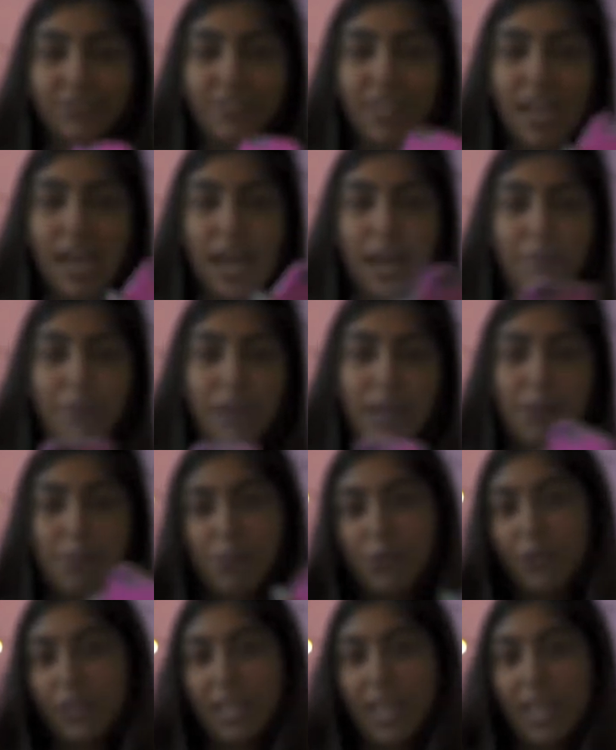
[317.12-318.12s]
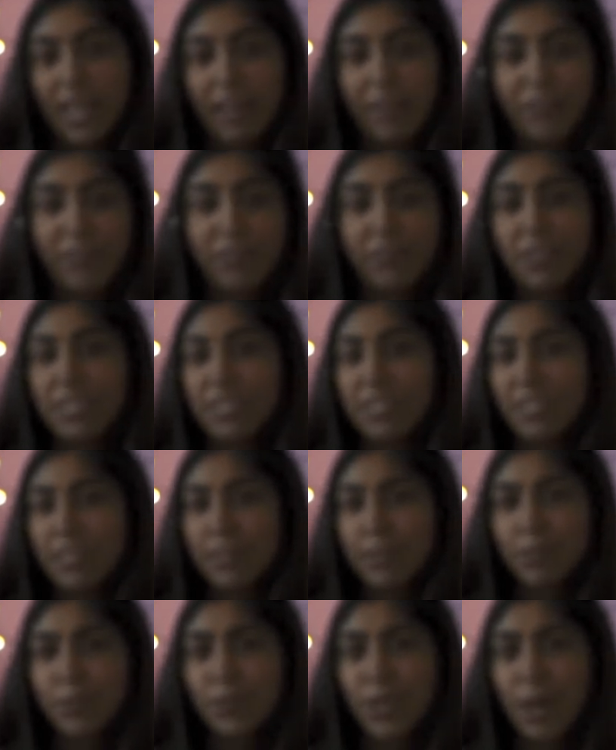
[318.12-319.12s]
I mean, I'm only at like 56
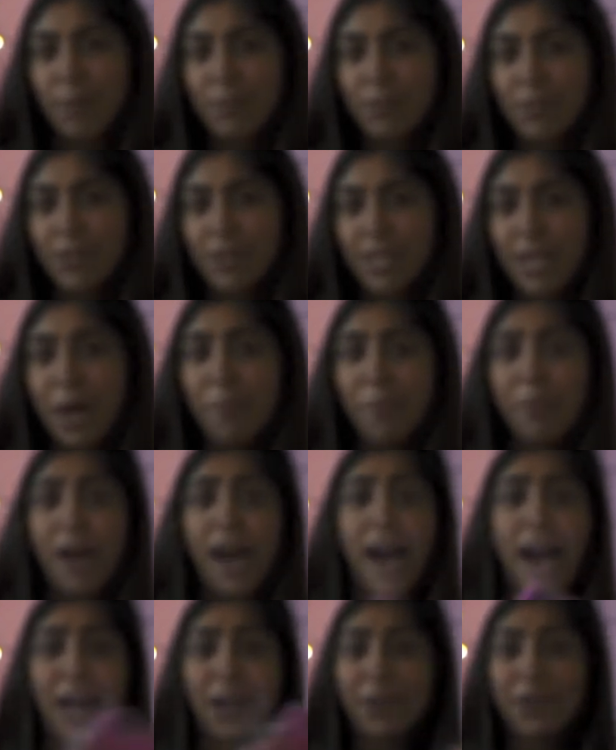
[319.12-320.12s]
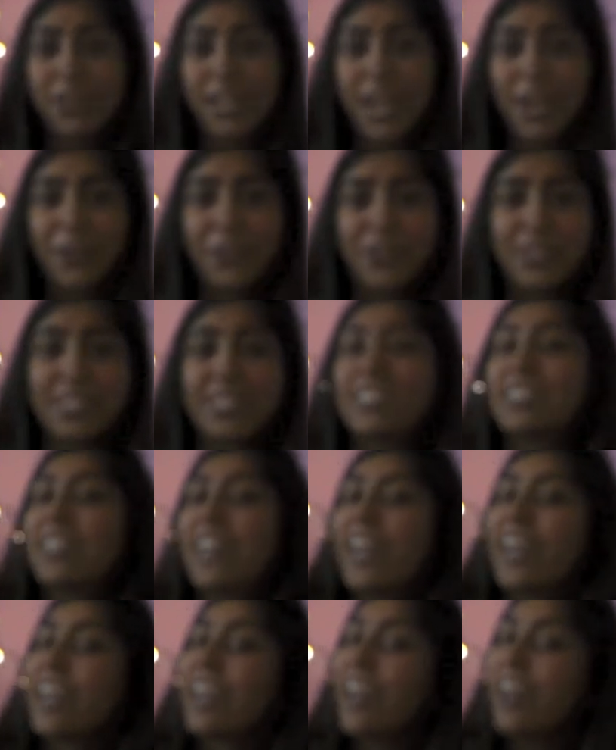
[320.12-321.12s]
subscribers right now, but I don't care. This is
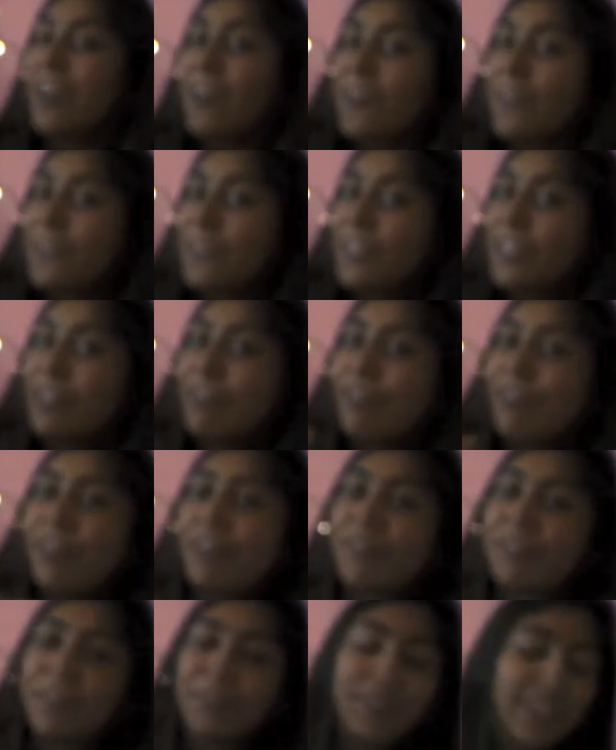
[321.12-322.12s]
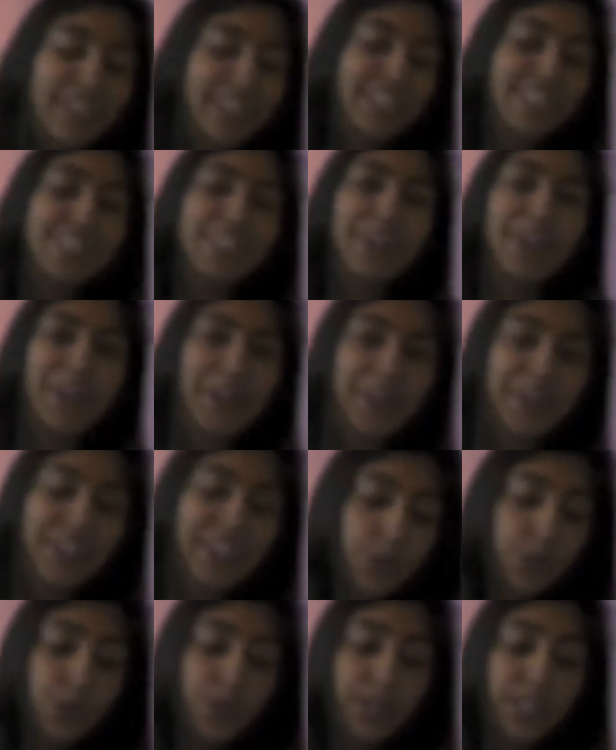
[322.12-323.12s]
like really fun for me. So
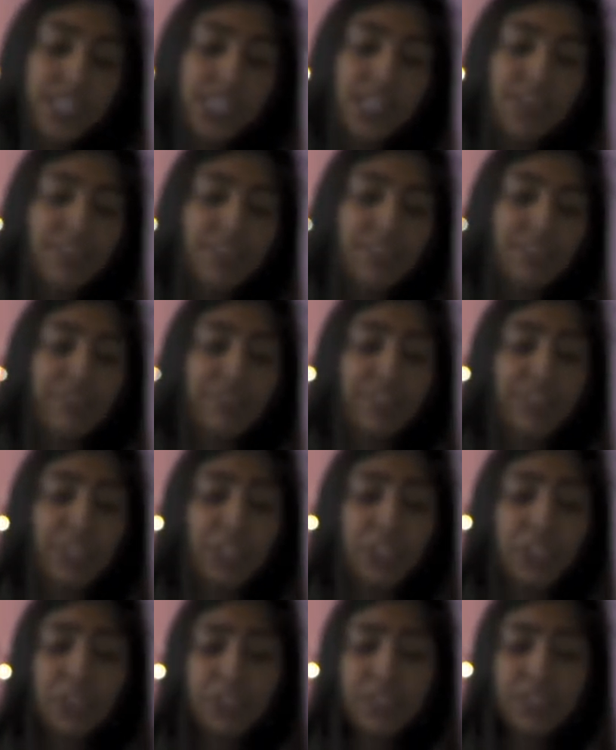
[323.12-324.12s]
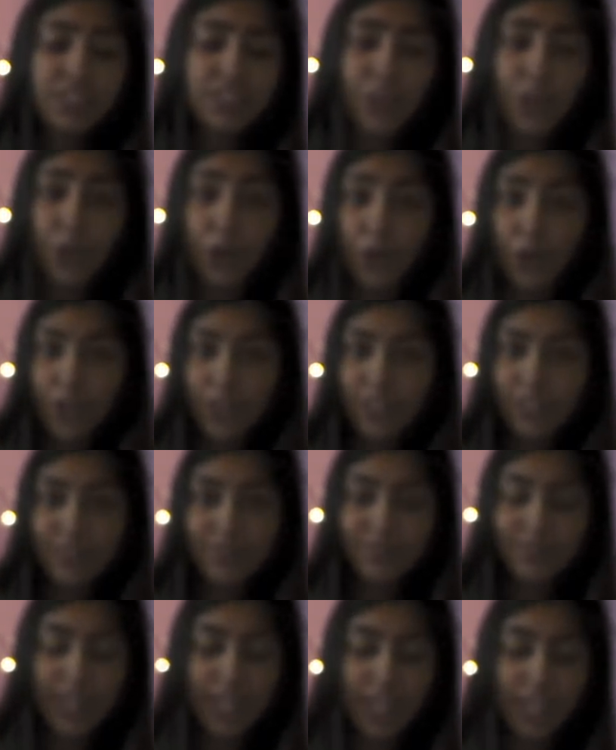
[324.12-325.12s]
27 fears. The dark.
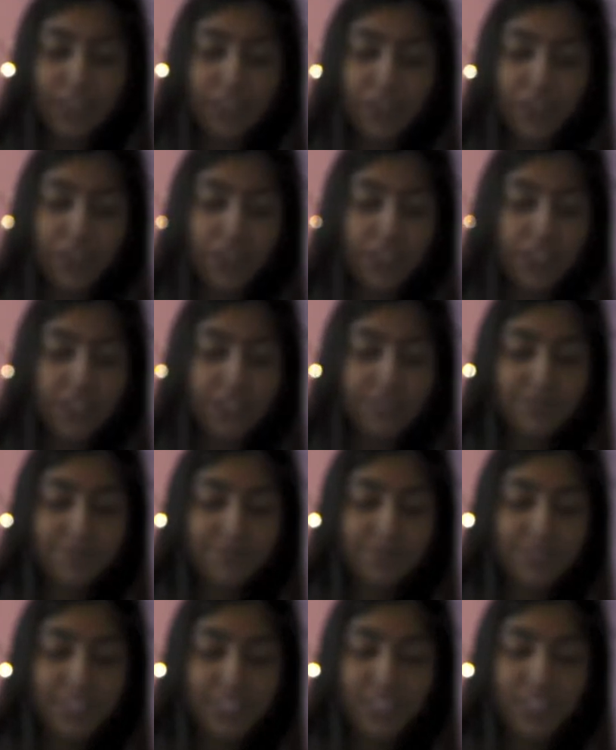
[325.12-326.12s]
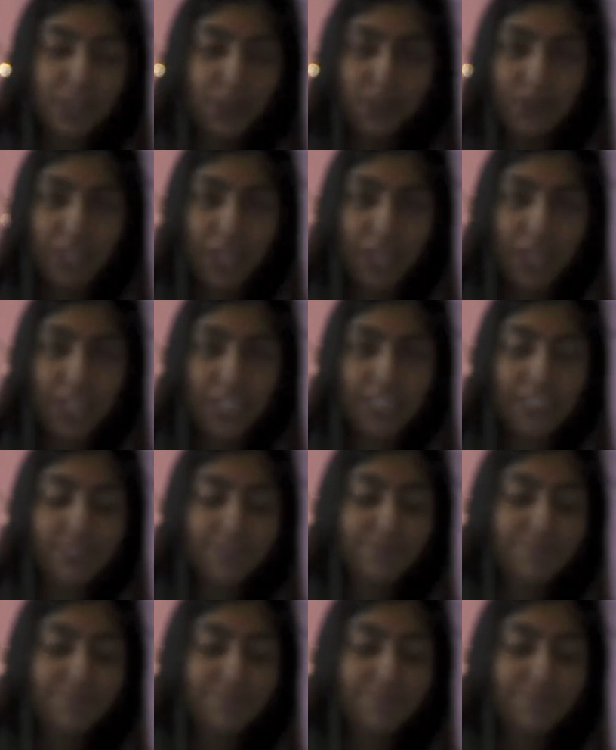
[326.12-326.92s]
I hate the dark. It's so scary.